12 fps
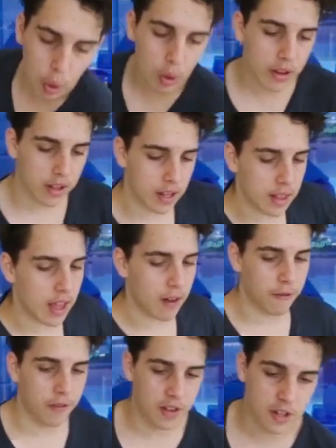pulling in
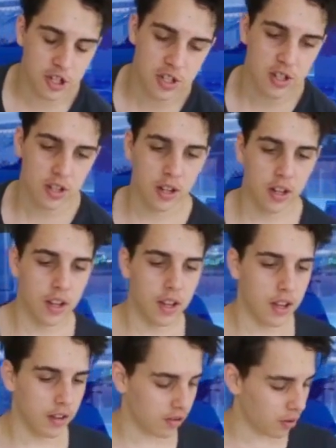that fish.
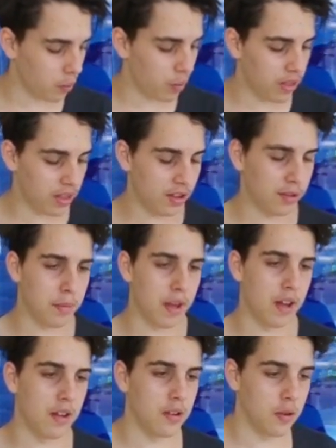So with this
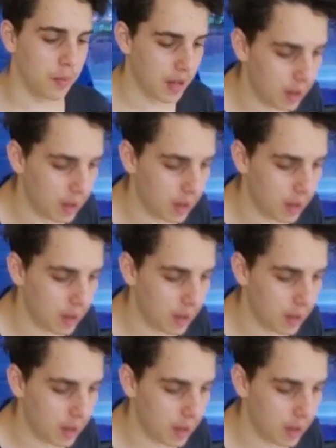mount, you'll